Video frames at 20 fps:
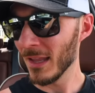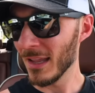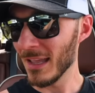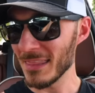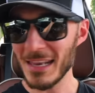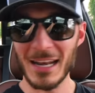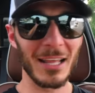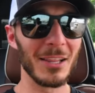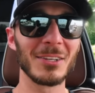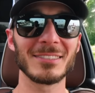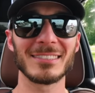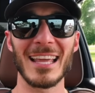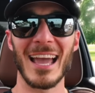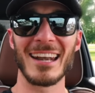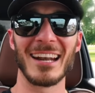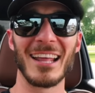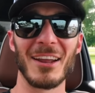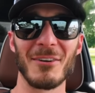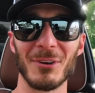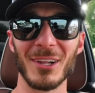And then I look
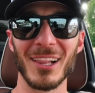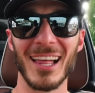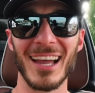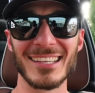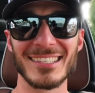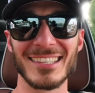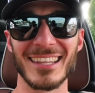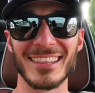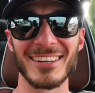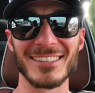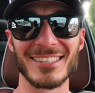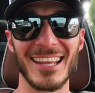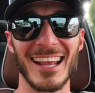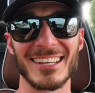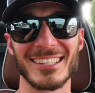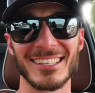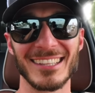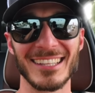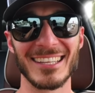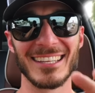down and I realize that there's
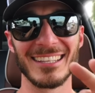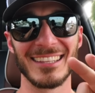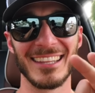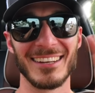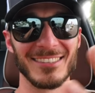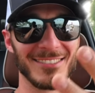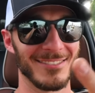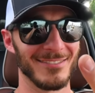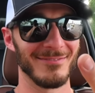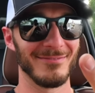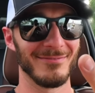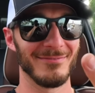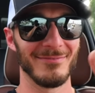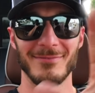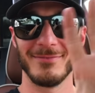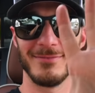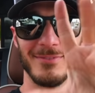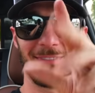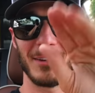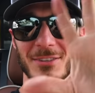actually, there,
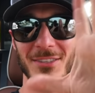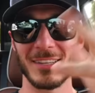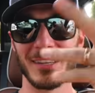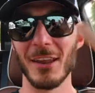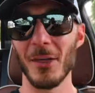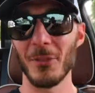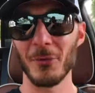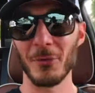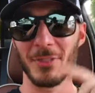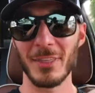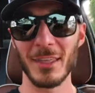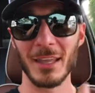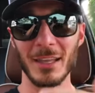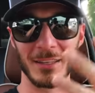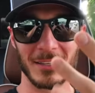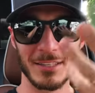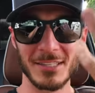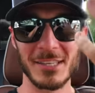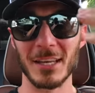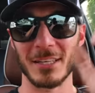there's another
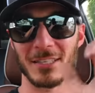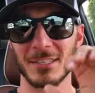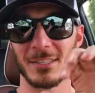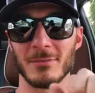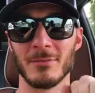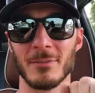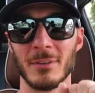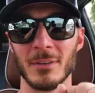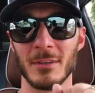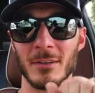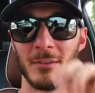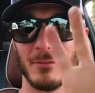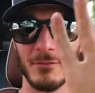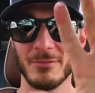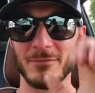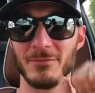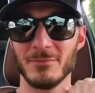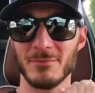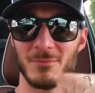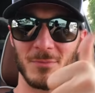thing, a sixth,
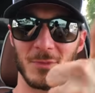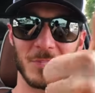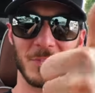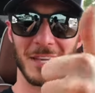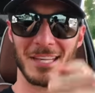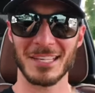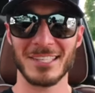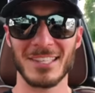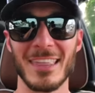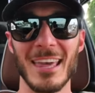sixth